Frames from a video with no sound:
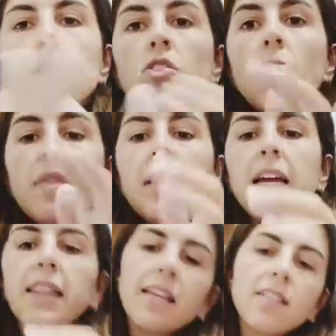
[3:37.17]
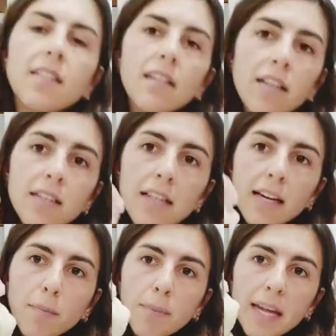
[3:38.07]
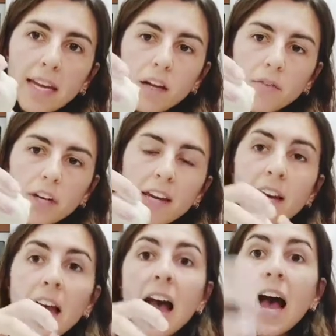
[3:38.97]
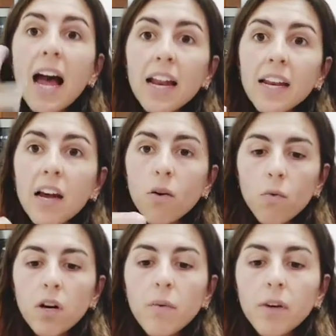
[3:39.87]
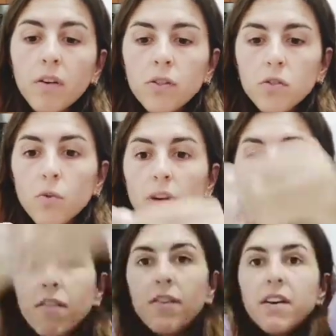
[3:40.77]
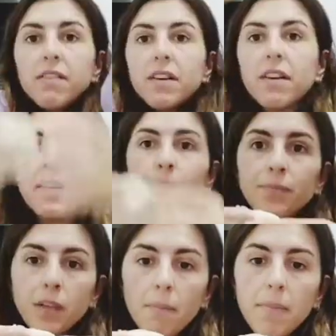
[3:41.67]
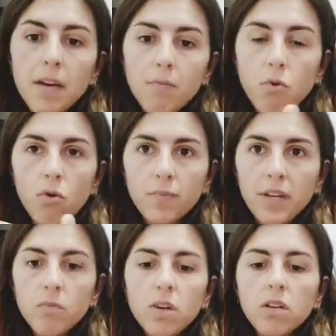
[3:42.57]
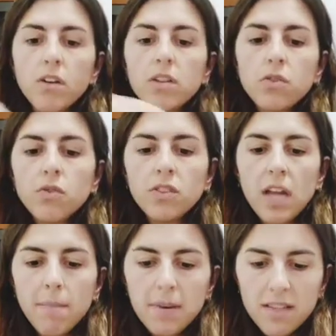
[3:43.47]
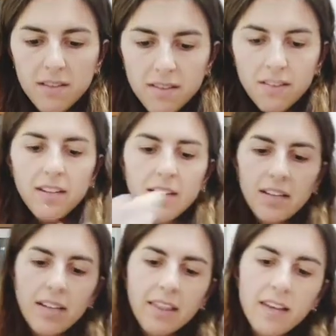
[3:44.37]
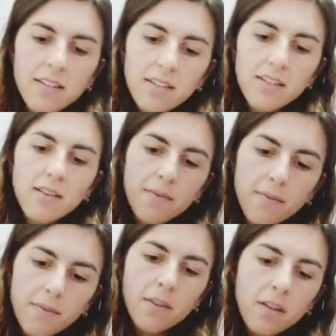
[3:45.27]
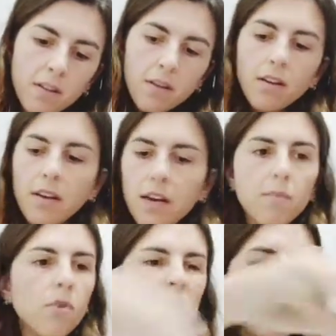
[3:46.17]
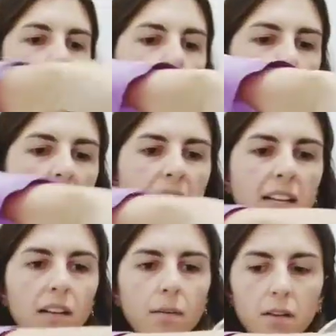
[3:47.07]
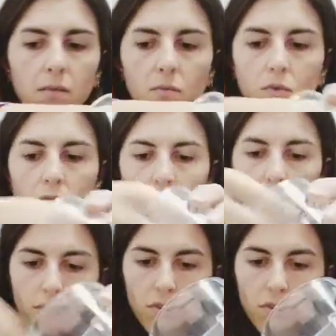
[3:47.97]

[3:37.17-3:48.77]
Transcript: Something like this. It's like a plate, okay? And now, what are we going to do? We have a very, very big bowl. And we are going to stamp it like this. Okay, I'm going to add a little bit more of